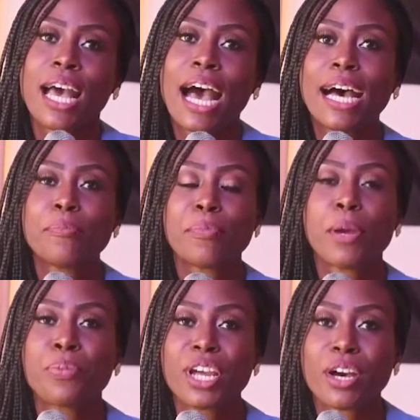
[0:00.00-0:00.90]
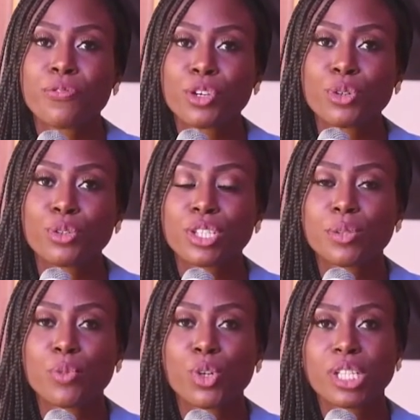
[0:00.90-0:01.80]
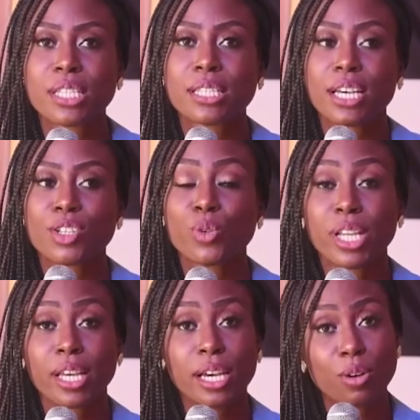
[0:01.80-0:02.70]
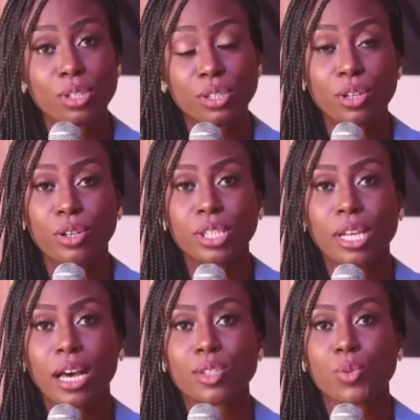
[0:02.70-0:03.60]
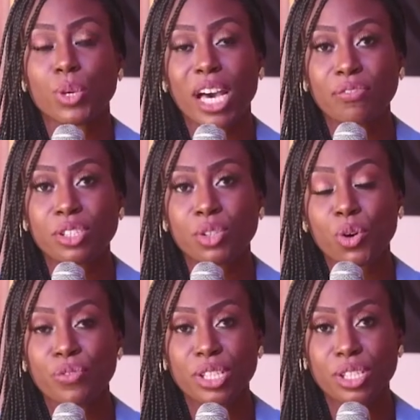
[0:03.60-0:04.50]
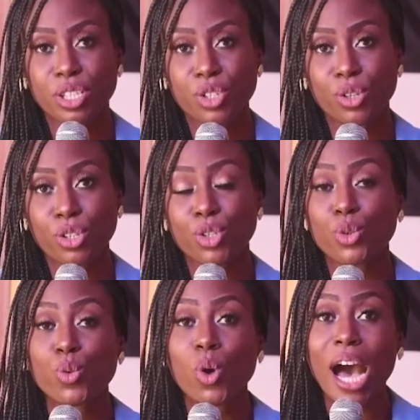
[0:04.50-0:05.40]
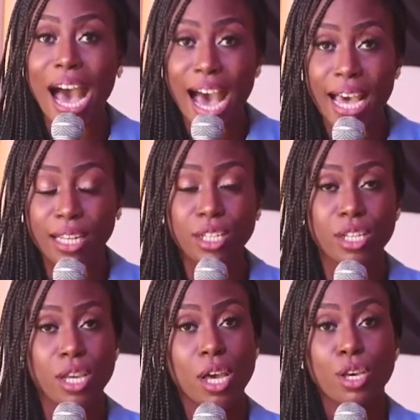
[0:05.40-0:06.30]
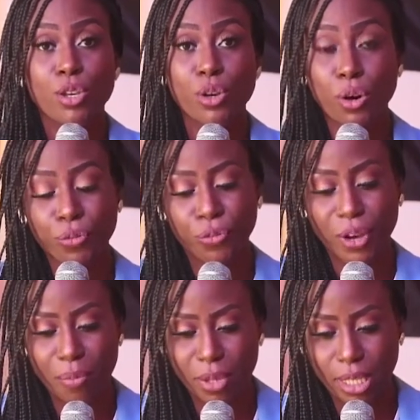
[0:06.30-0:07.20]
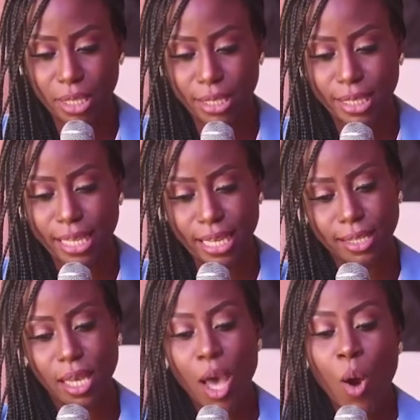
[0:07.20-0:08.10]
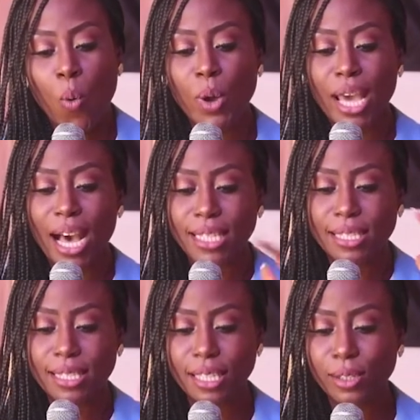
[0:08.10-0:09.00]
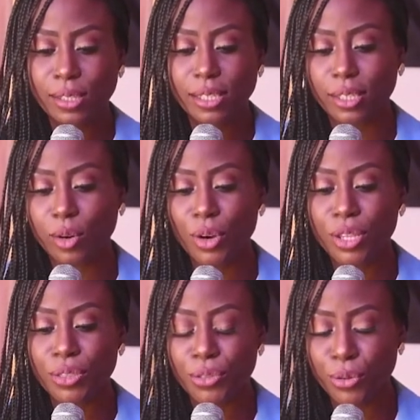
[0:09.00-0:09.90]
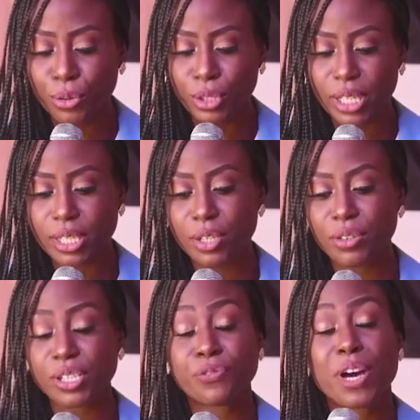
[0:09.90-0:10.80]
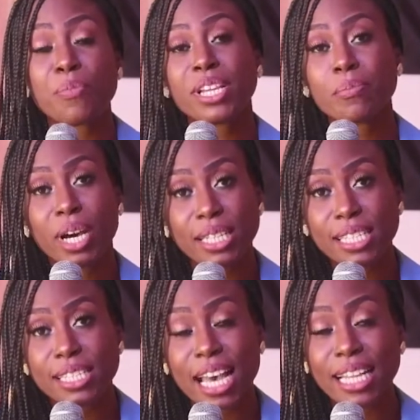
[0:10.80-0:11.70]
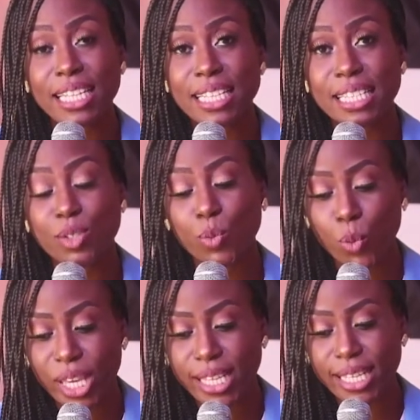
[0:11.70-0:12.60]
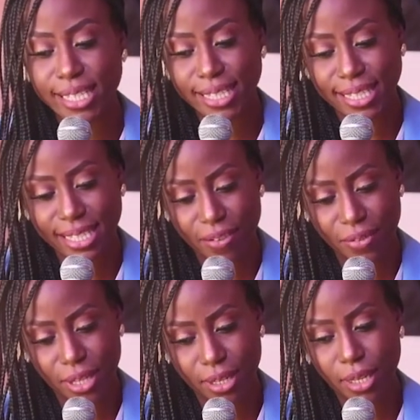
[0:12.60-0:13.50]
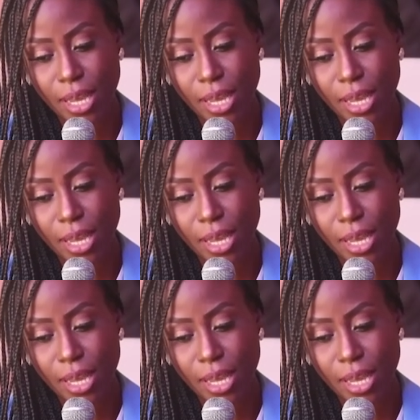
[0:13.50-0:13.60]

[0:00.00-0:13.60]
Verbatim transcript: And my prayer for you this morning is that you will encounter God as we have this conversation, you and your families. Yes, we are still going through the series Family Matters, and this is week seven